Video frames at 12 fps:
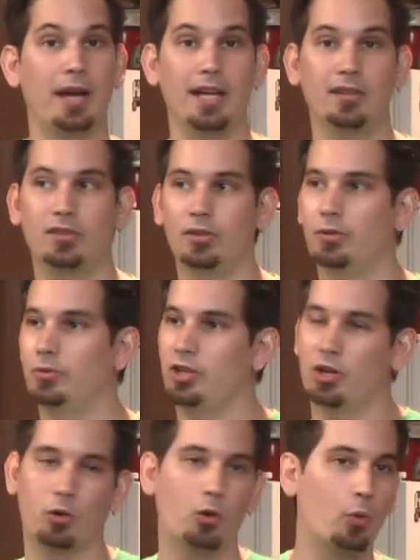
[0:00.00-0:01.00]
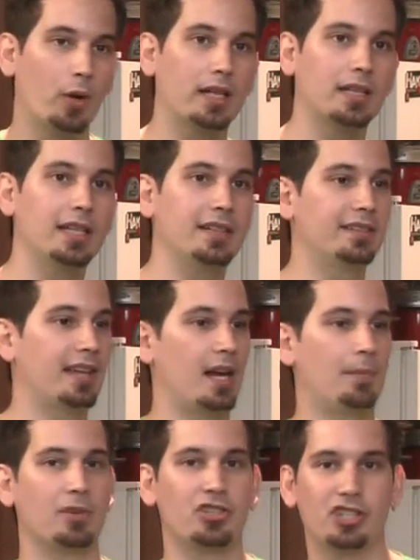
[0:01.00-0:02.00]
to, quickly set up a
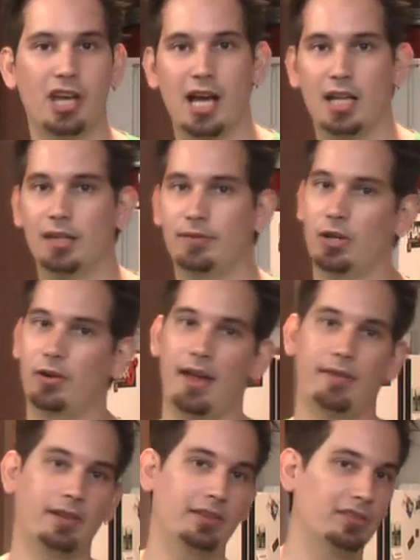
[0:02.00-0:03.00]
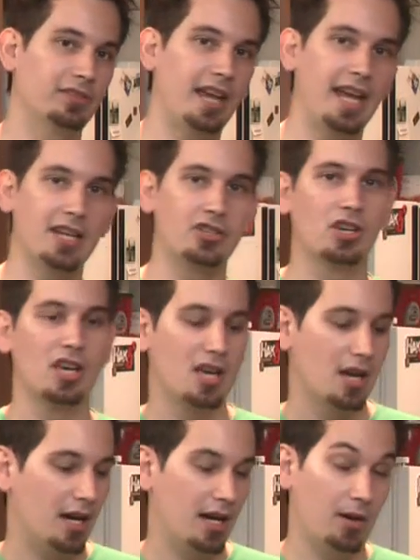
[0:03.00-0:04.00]
shell if you don't have SSH,
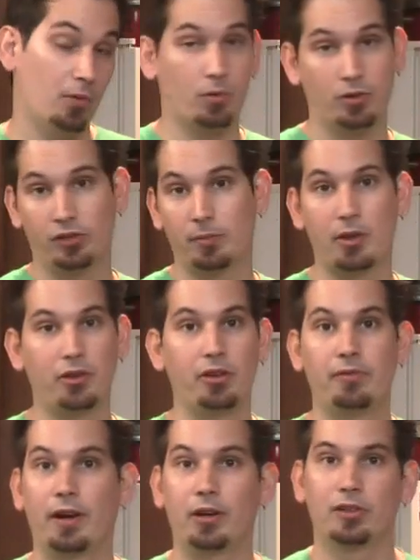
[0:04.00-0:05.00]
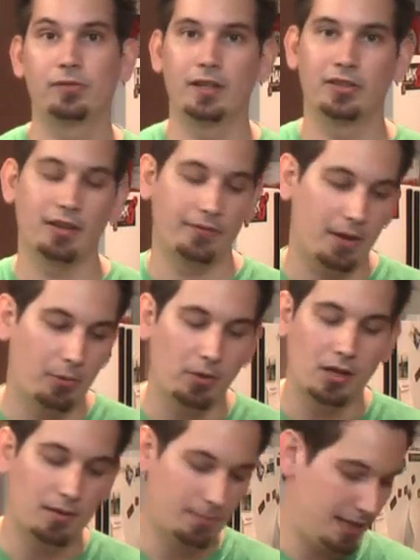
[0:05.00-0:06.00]
or some other nefarious fun stuff that we're going
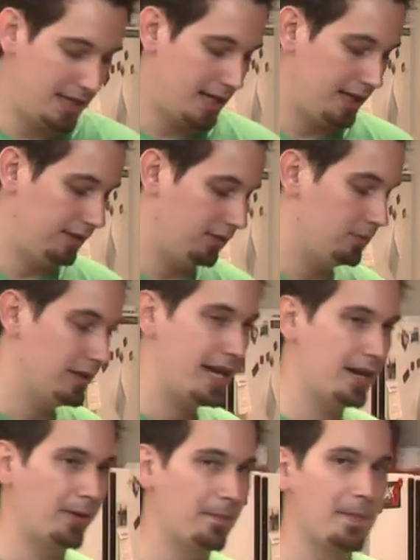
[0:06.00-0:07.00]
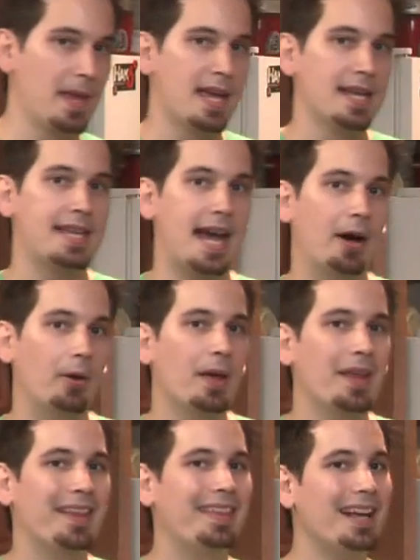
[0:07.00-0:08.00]
to be getting into later. Now,
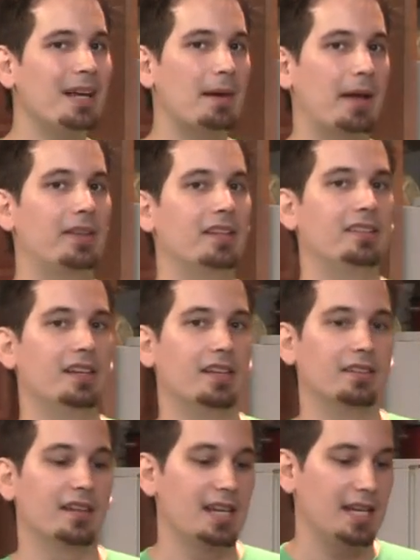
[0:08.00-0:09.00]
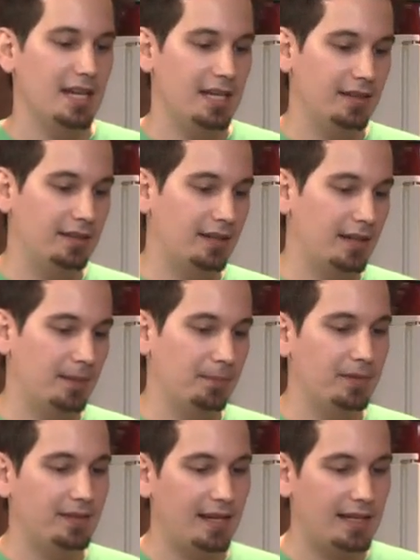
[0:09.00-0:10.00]
the thing about this is
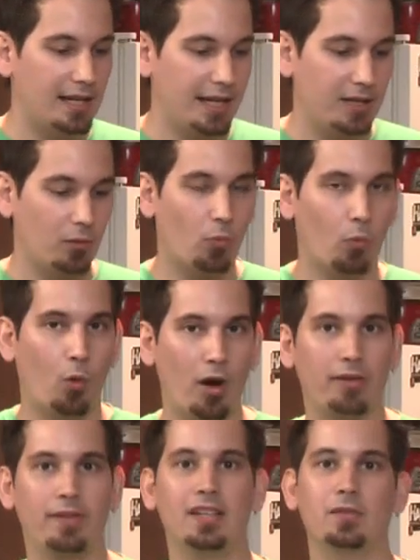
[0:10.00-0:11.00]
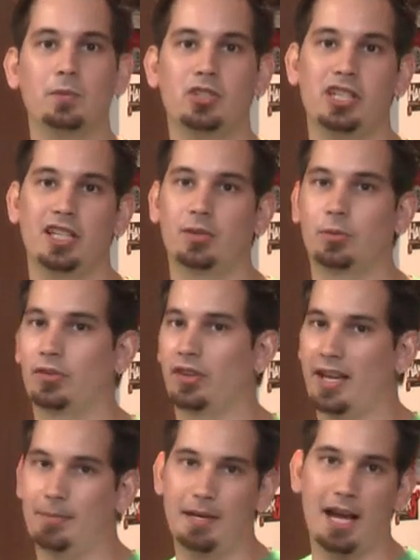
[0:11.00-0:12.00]
say like one of these machines was like
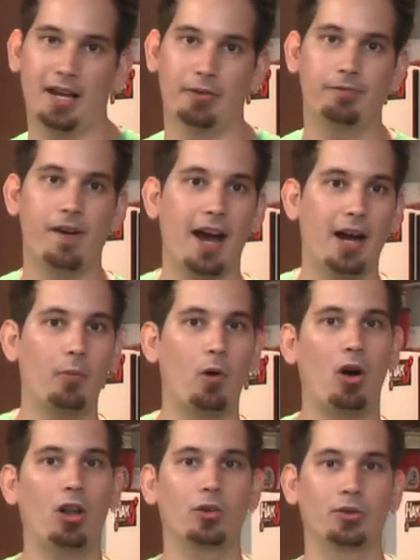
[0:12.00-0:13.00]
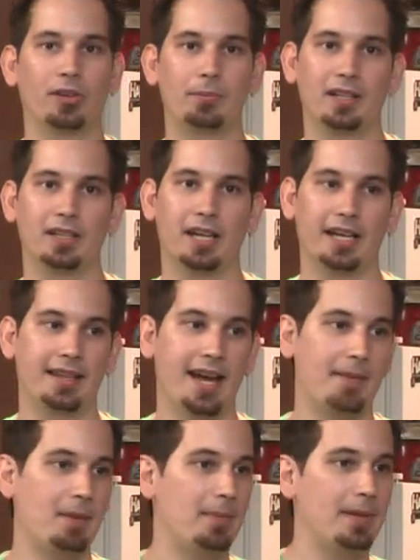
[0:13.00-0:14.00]
behind a firewall or something like that.
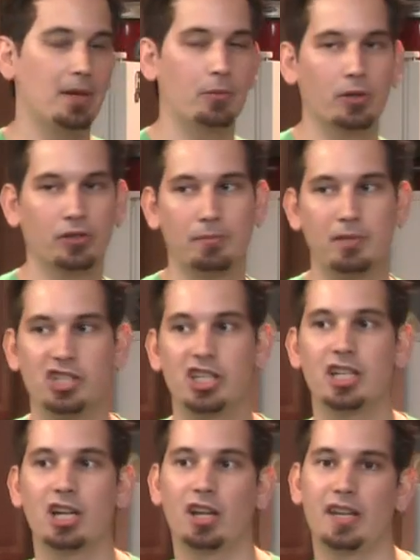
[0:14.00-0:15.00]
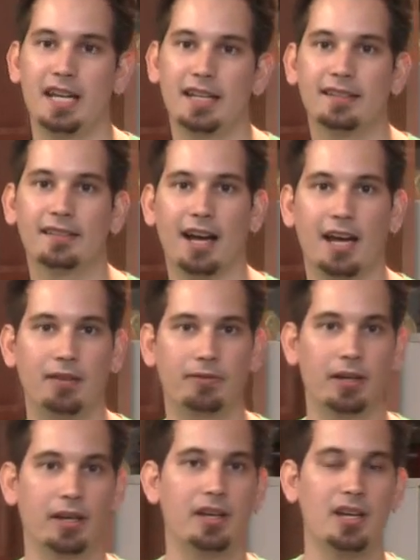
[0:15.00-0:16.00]
Maybe it was a machine on the inside of
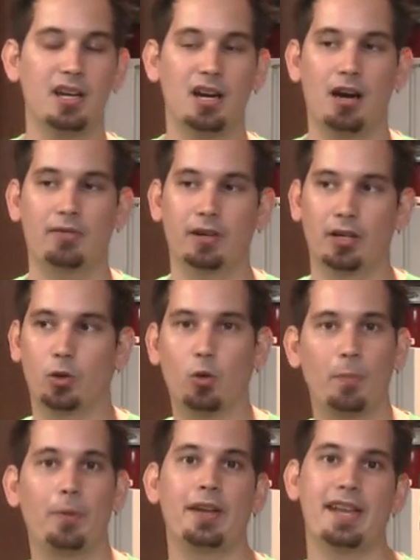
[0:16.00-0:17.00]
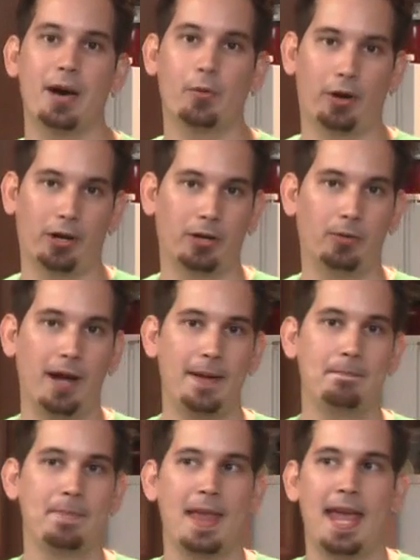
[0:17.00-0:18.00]
a corporate network, right?
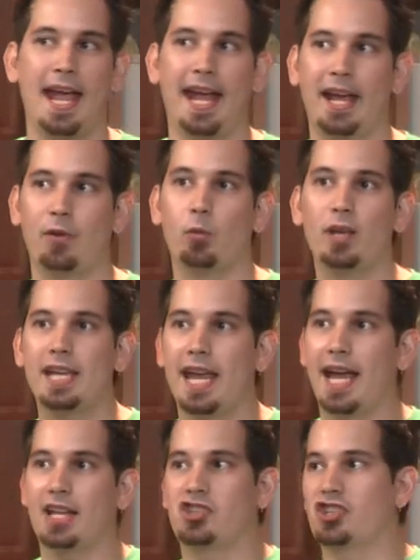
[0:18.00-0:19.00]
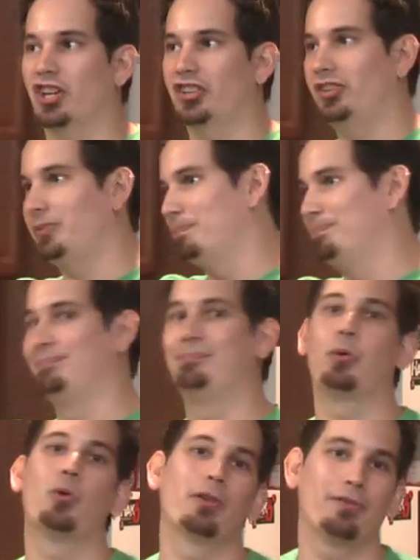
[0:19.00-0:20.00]
And we can't just
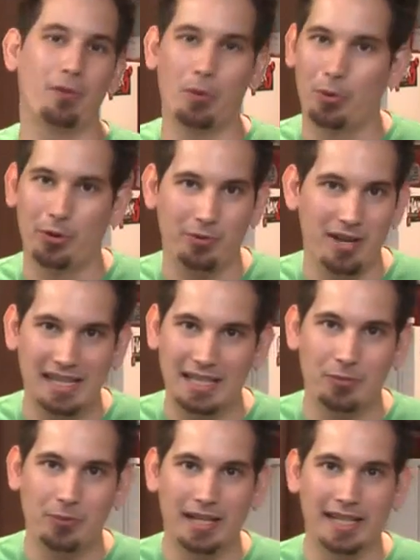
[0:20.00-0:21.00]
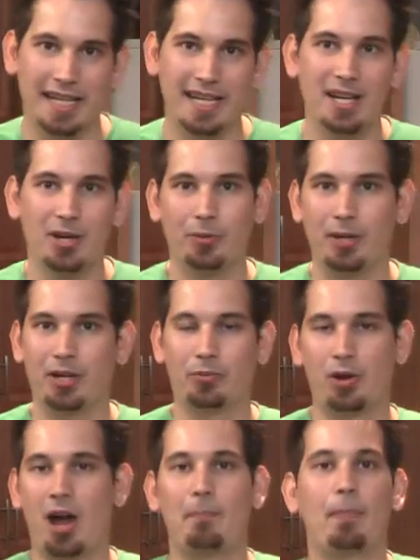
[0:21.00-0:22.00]
port forward nilly-willy. We're
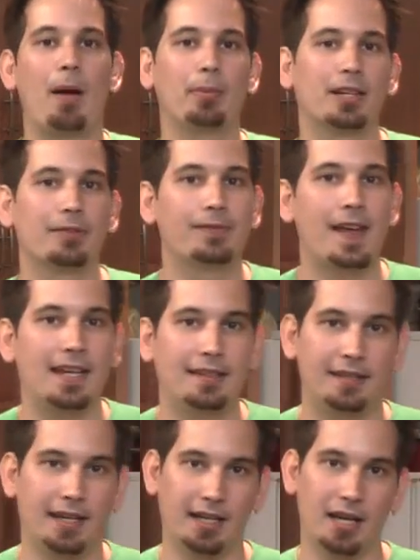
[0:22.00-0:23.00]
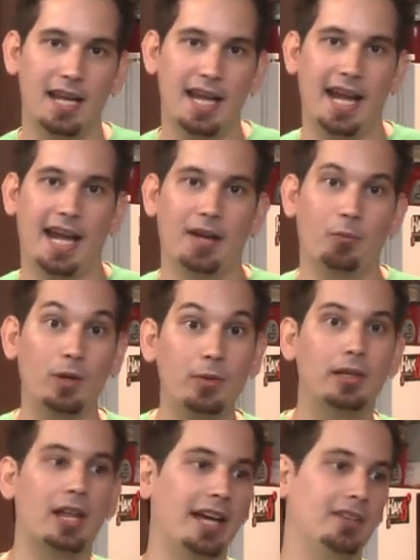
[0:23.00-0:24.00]
not public facing, and we would
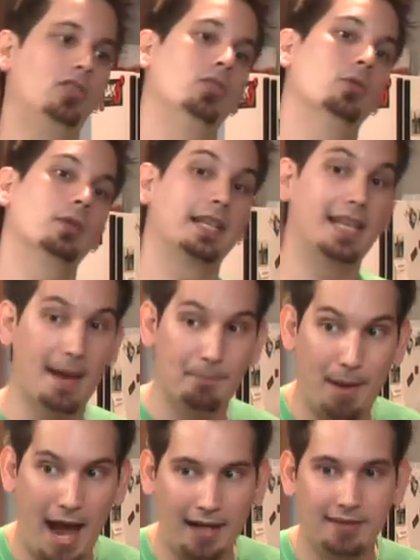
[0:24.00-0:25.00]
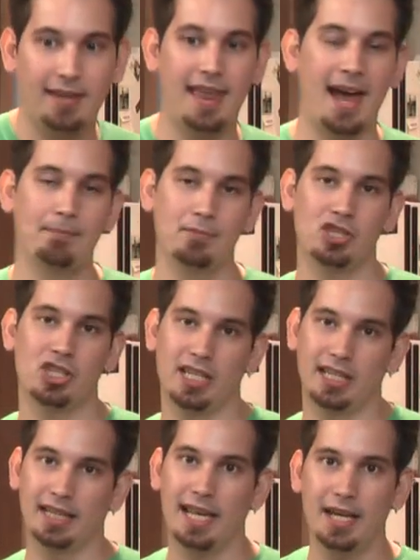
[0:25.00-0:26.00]
like to get back to that machine
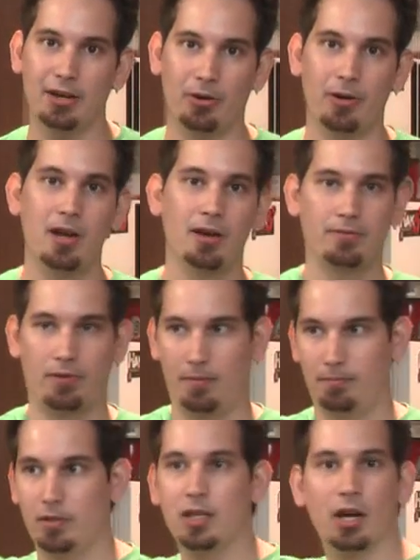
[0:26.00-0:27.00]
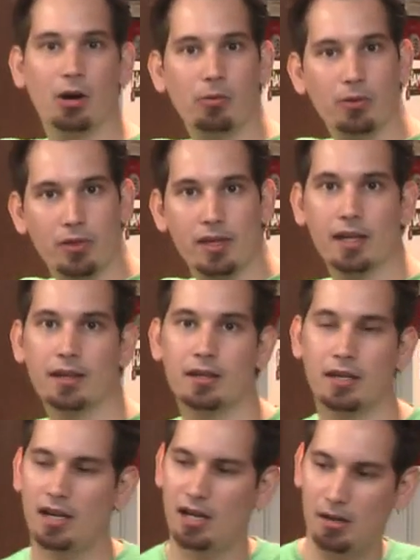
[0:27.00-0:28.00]
later from,
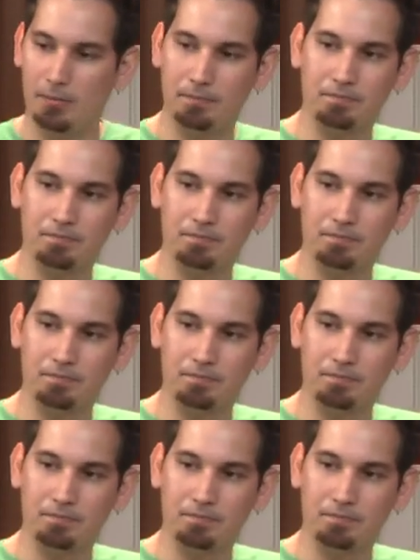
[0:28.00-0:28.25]
the